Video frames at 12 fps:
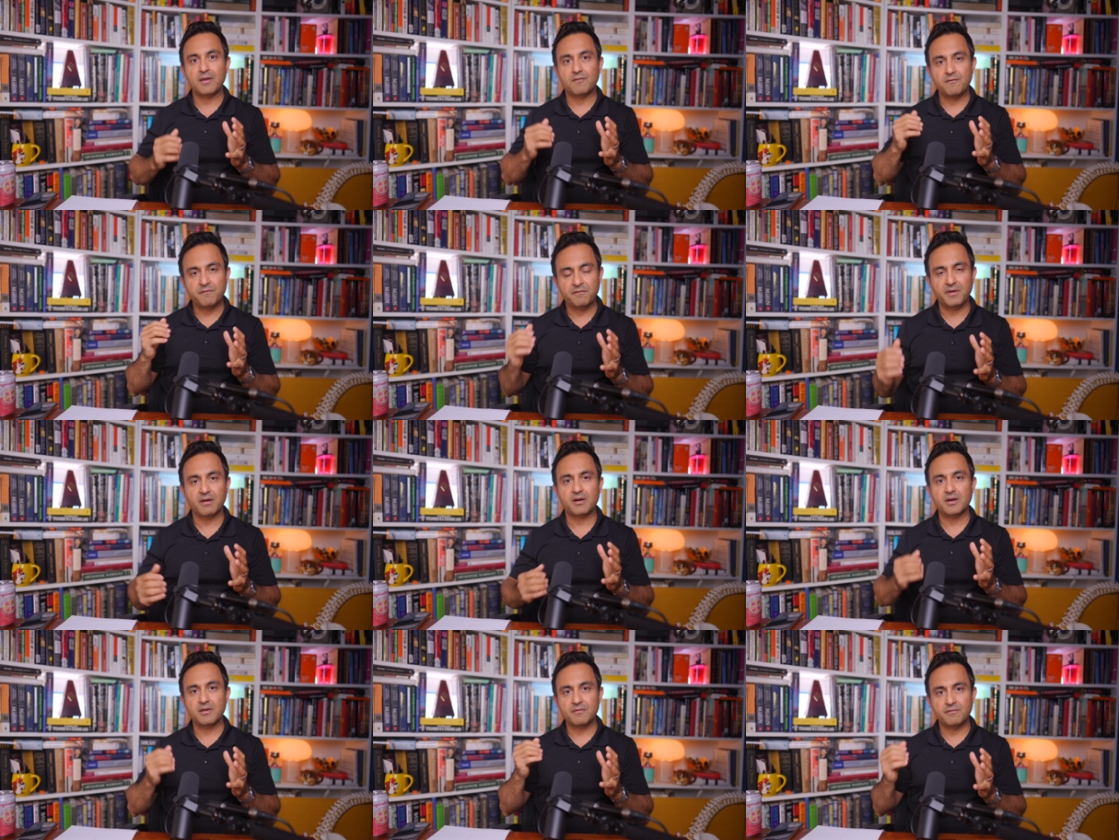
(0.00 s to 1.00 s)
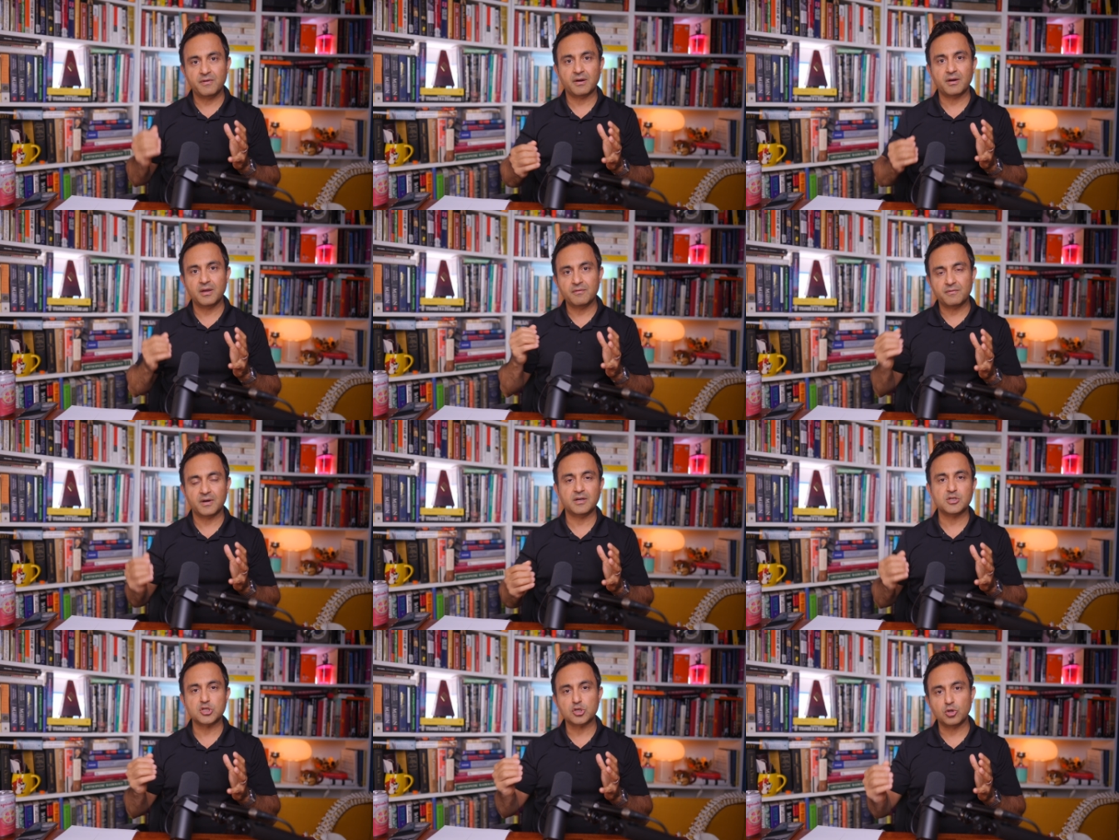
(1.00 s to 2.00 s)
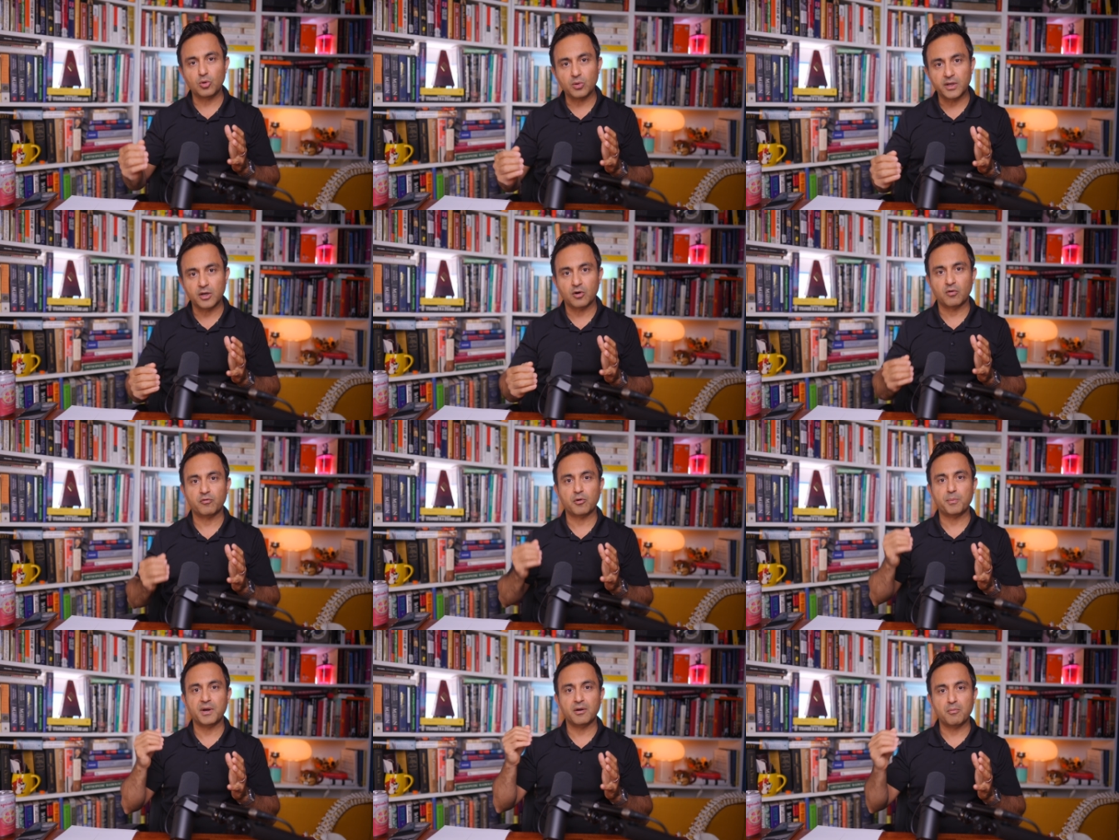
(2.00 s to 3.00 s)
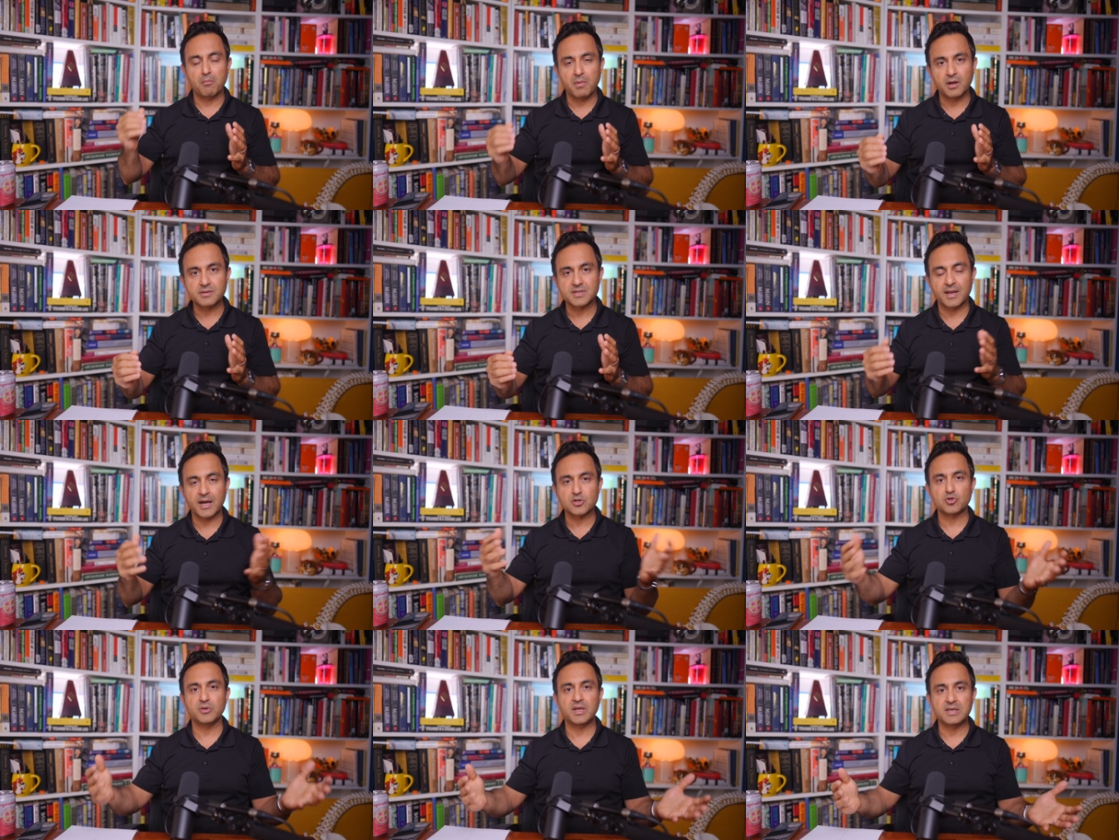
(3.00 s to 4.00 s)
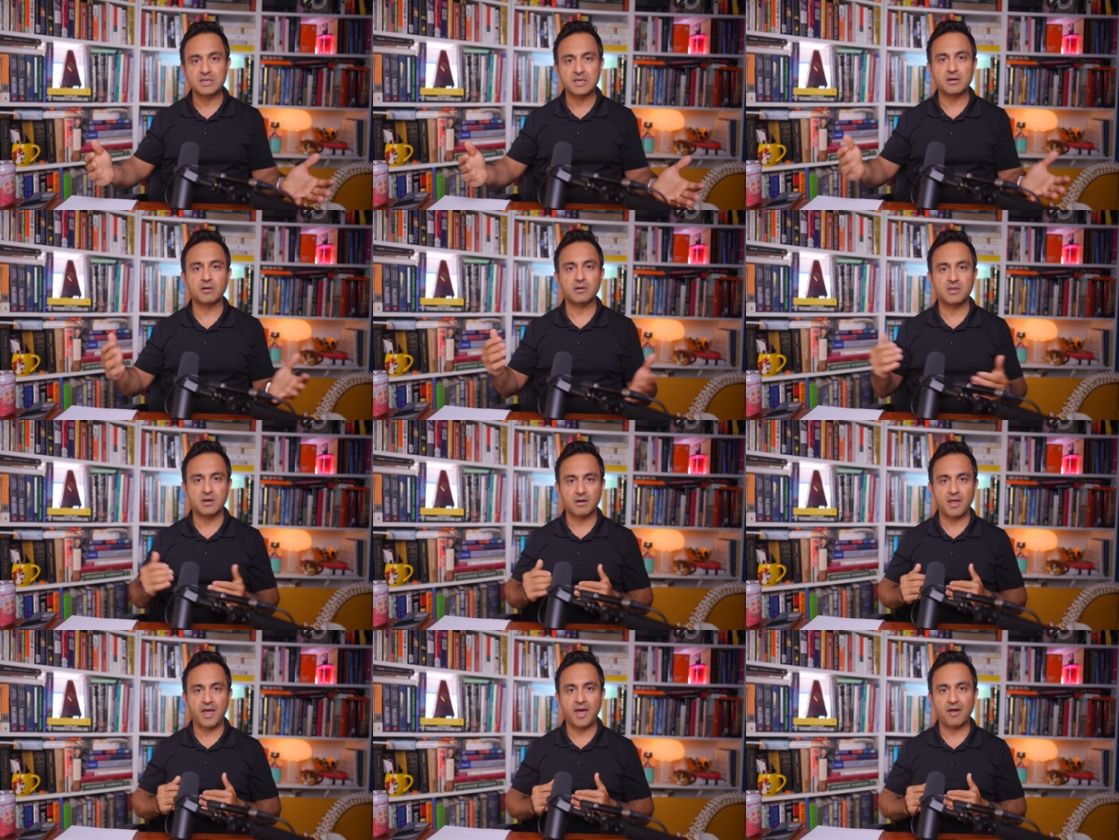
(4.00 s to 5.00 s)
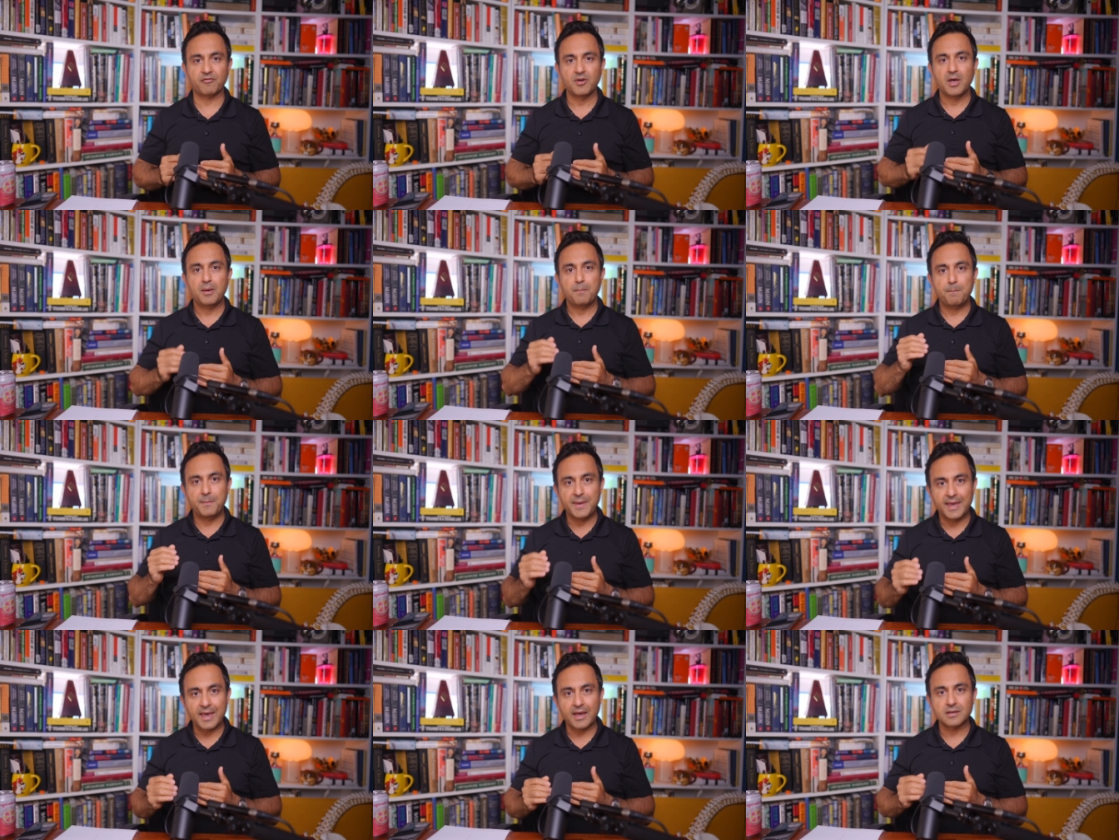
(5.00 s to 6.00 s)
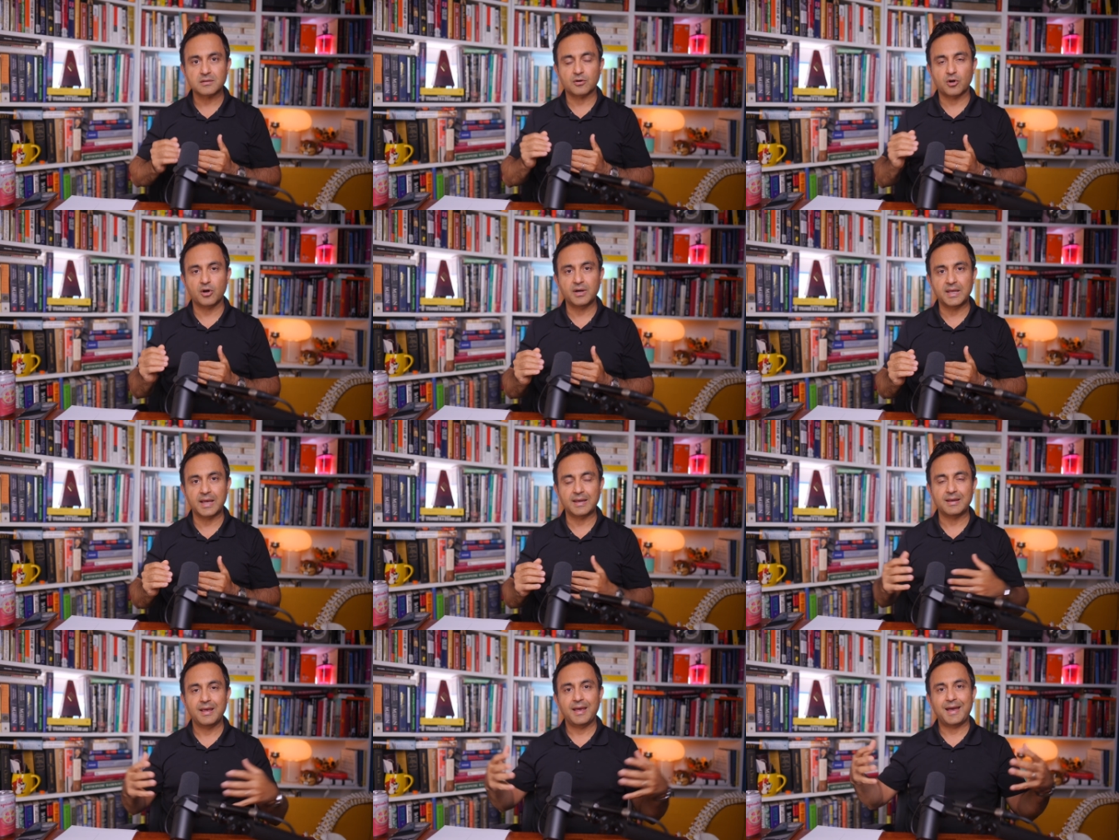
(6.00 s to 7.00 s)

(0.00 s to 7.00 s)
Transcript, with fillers: and it very, very, very slowly over a period of months and actually a year and a half began to herniate.